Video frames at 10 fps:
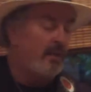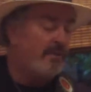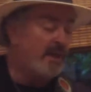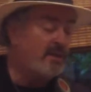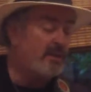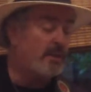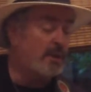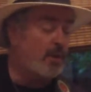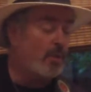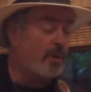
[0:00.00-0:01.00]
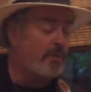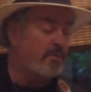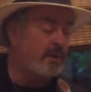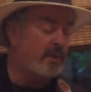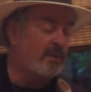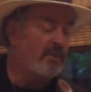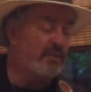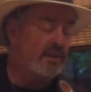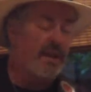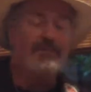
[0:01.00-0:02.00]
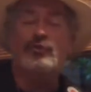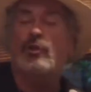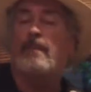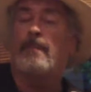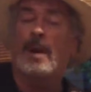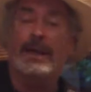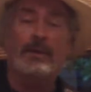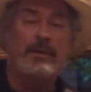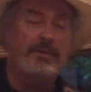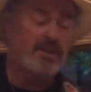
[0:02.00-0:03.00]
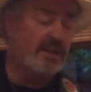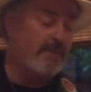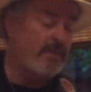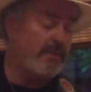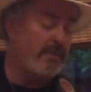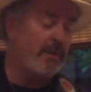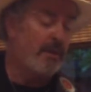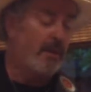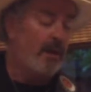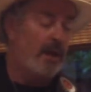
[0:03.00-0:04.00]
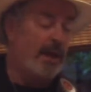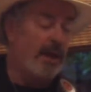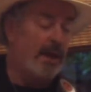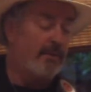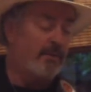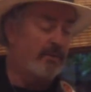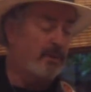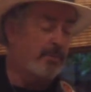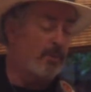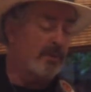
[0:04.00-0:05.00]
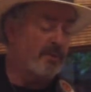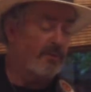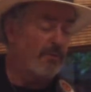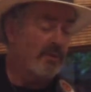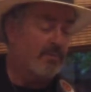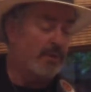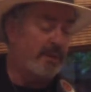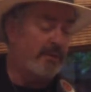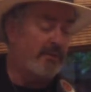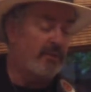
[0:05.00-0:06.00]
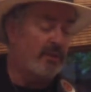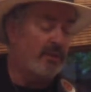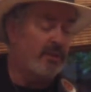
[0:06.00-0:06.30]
Next chord is an F sharp minor 7th, and there's a couple of different ways of playing this.